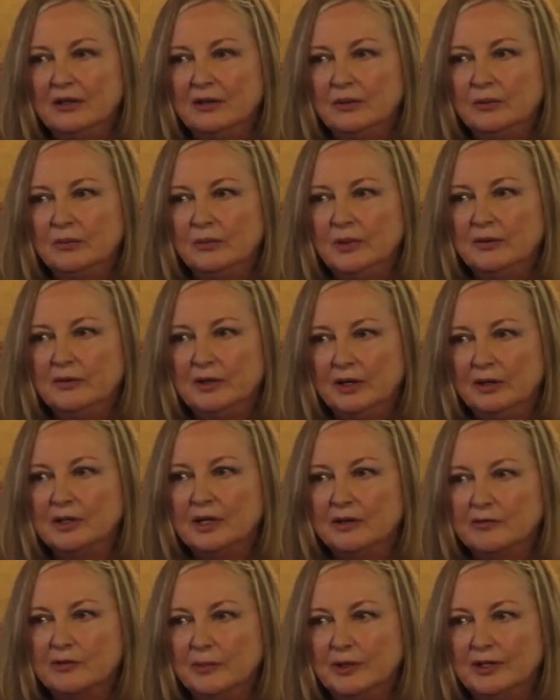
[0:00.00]
with our
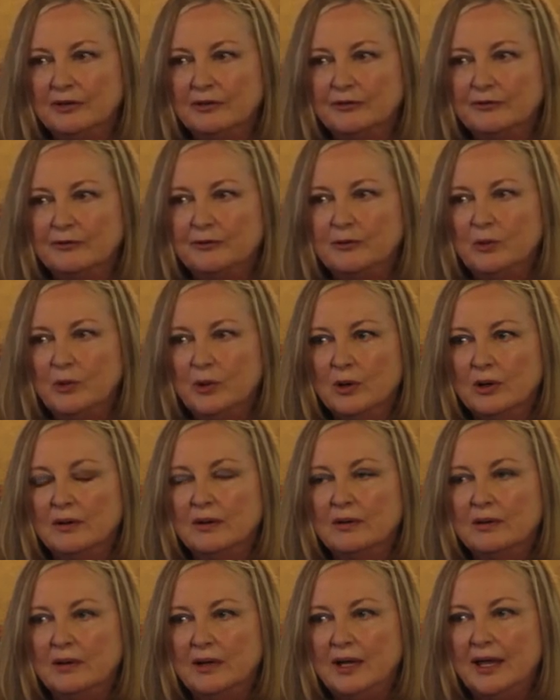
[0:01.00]
government
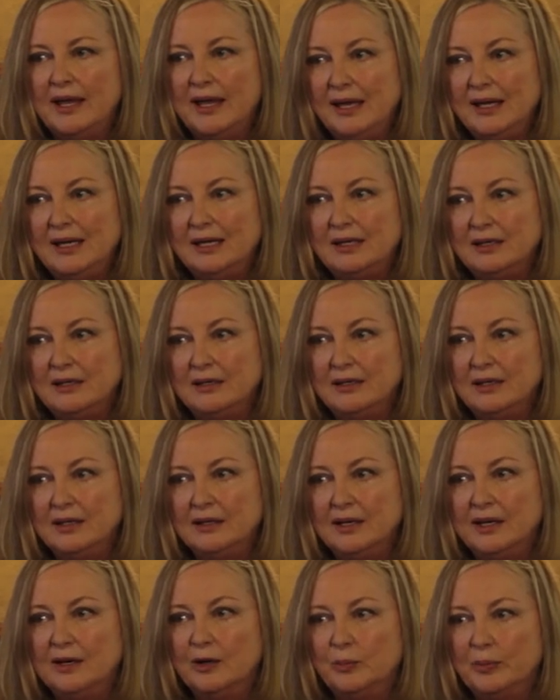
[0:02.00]
for aid
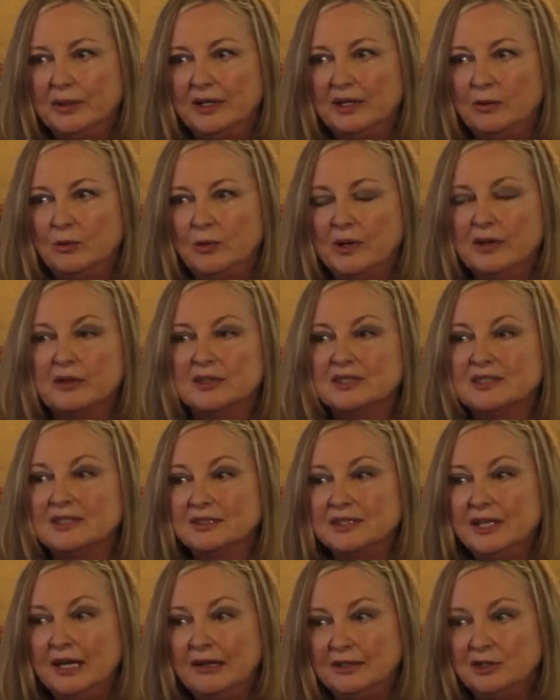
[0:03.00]
in helping, whether it's
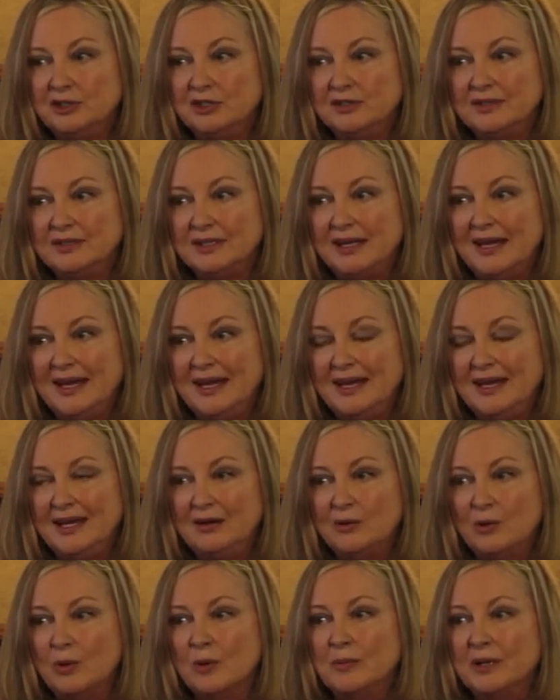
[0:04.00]
intelligence
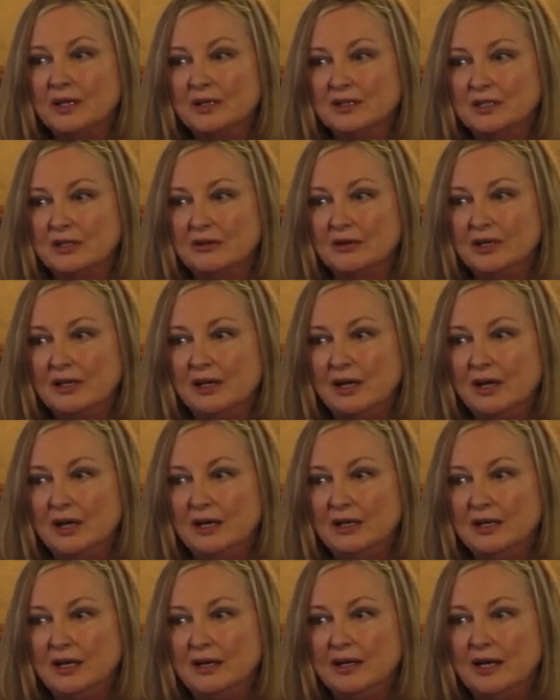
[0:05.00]
aid or military
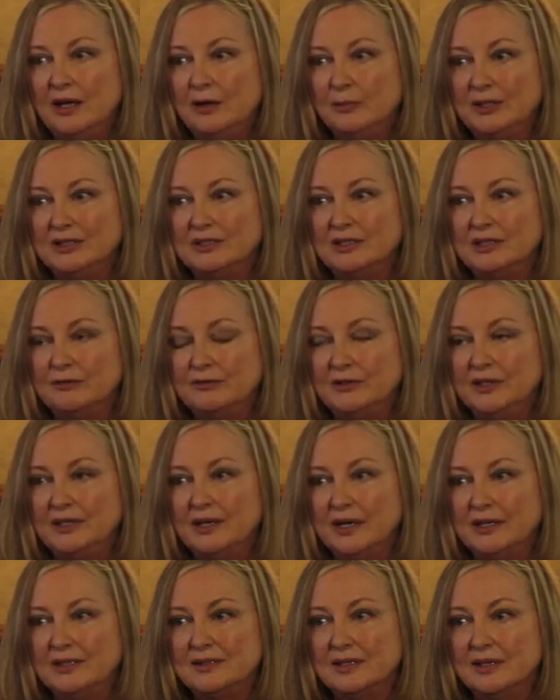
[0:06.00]
aid in helping to defeat
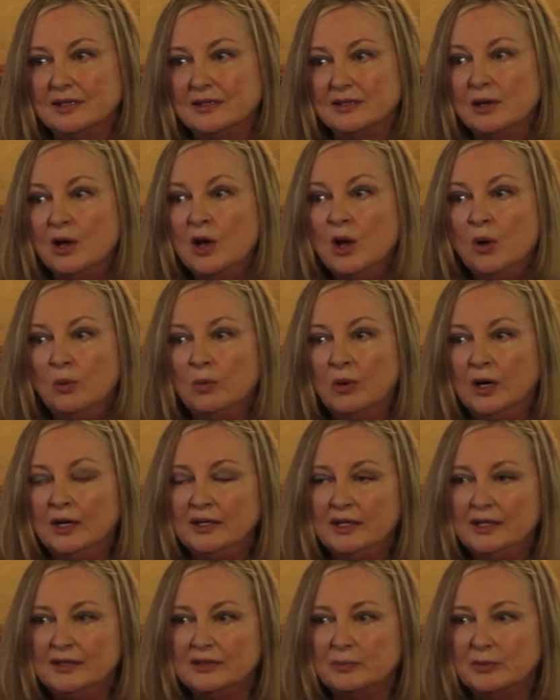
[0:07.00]
ISIS.
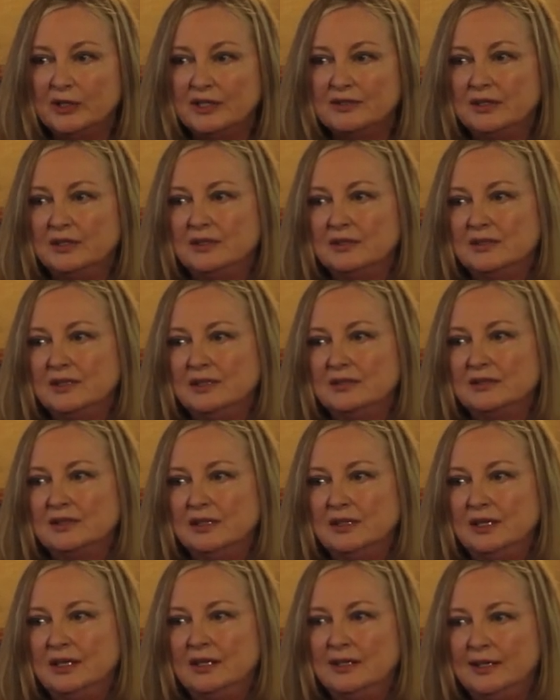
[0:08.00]
One is President
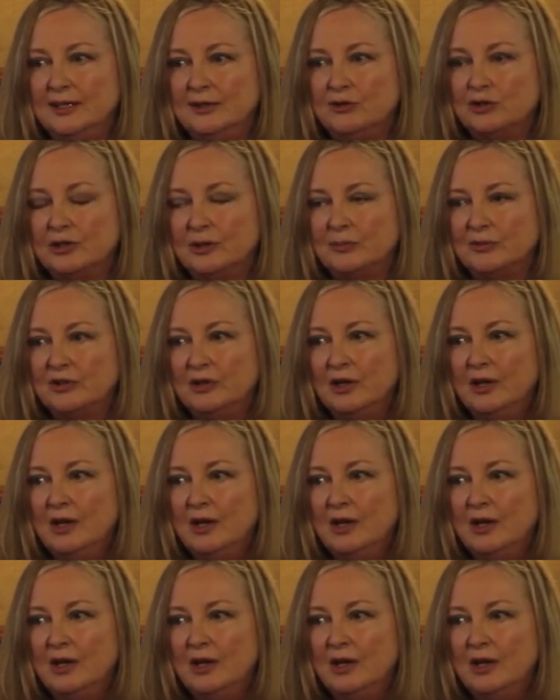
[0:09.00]
Sisi in Egypt.